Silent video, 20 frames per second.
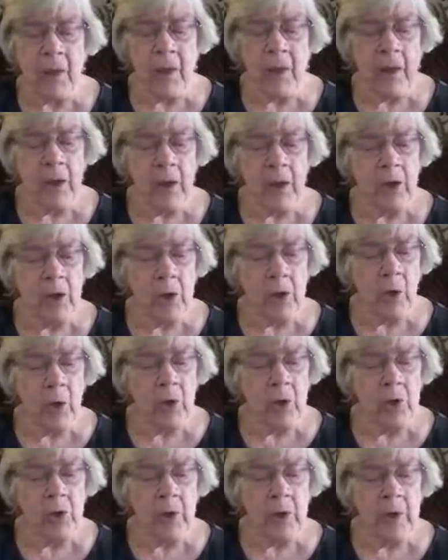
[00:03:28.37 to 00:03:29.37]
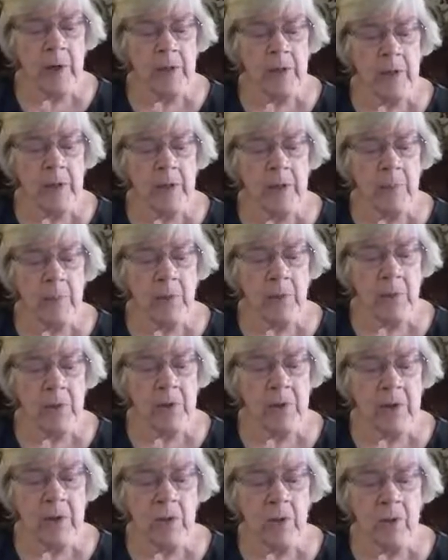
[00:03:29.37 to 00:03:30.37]
and large white
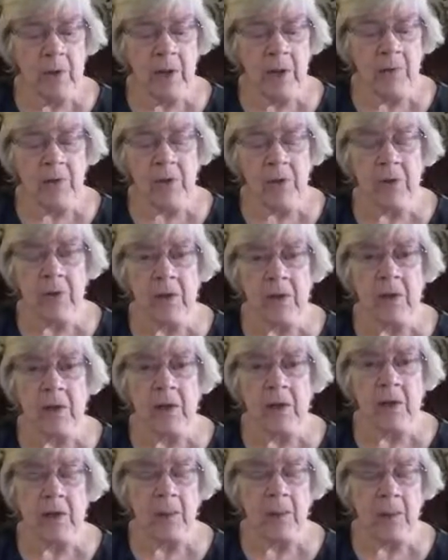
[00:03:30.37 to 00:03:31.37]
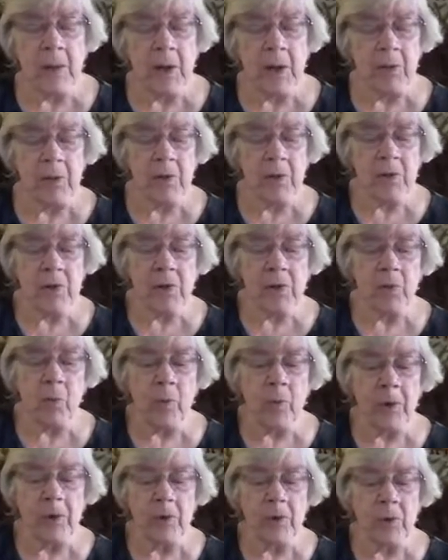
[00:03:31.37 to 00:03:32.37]
seabirds he would never see in the mountains of
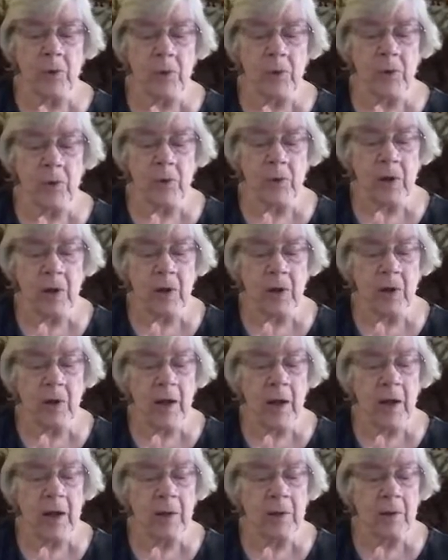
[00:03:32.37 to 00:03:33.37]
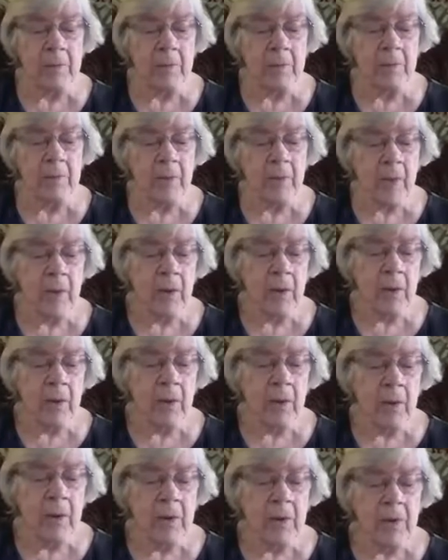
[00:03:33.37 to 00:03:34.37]
western North Carolina,
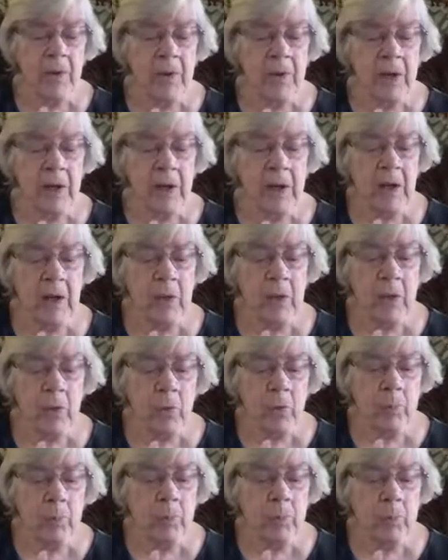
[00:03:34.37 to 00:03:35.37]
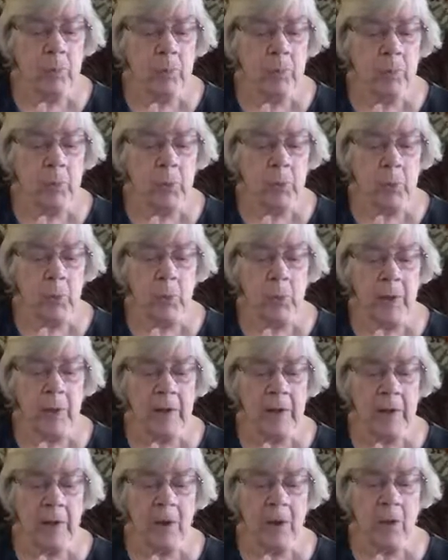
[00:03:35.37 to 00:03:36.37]
feeding blue
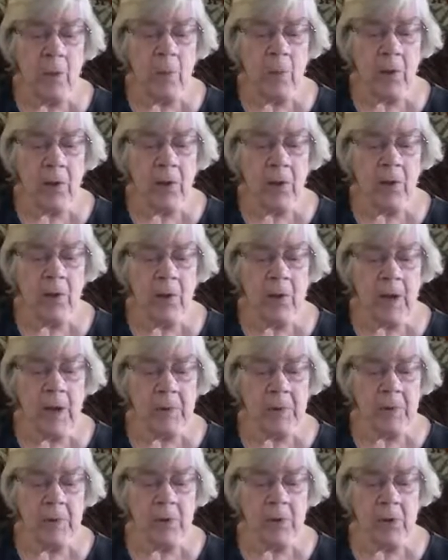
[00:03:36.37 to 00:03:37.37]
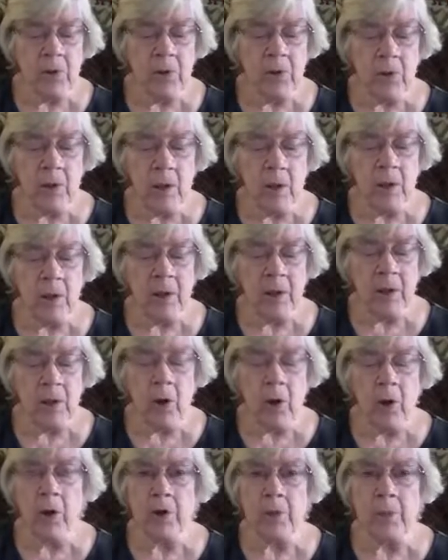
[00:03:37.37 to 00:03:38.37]
and yellow bottle caps to their ugly
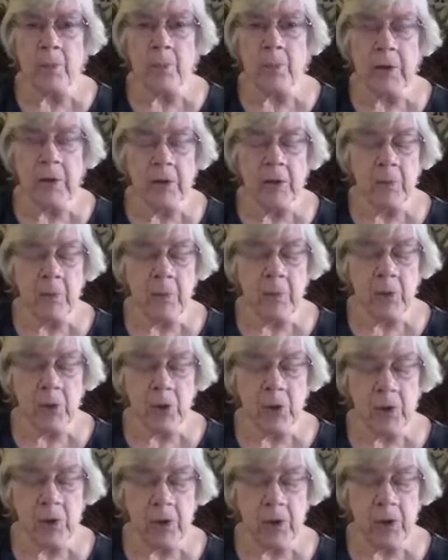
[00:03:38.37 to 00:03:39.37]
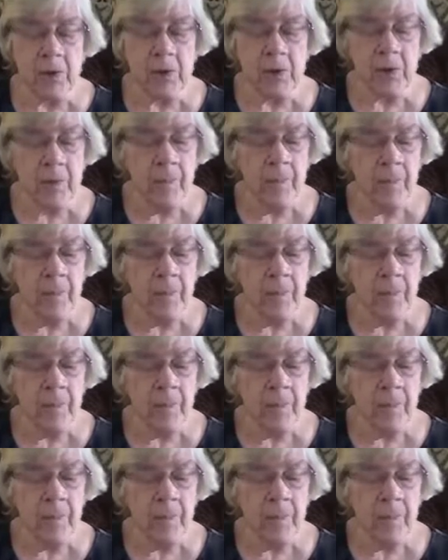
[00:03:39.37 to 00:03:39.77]
large-beaked chicks.